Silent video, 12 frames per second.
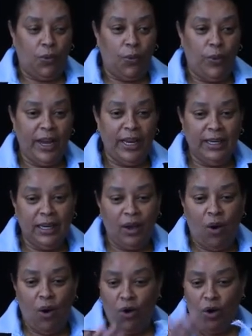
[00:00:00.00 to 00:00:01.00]
When
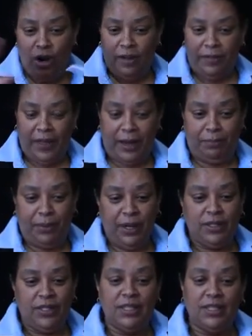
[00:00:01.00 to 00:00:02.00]
all of that
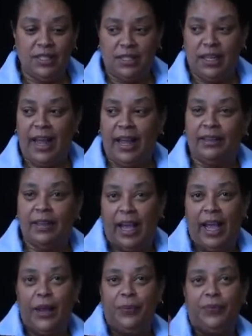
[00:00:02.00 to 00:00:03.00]
process is done,
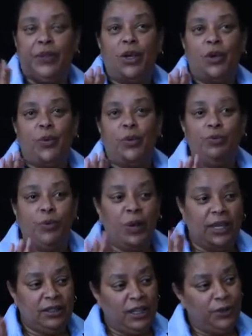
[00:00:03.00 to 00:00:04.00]
and we've
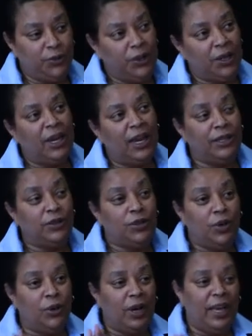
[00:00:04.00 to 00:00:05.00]
worked out with the client.
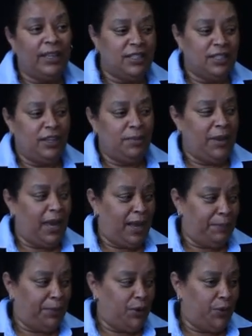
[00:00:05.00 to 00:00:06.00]
Your client's going to be
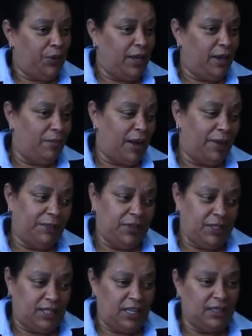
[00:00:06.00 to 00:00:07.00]
happy with the amount
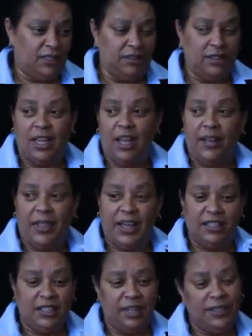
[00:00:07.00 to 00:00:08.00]
he settles.
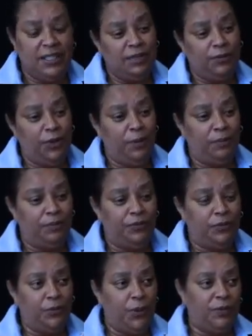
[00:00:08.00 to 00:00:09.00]
That's 70 for
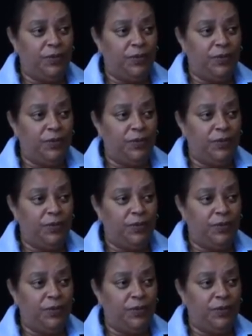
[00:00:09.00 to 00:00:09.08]
a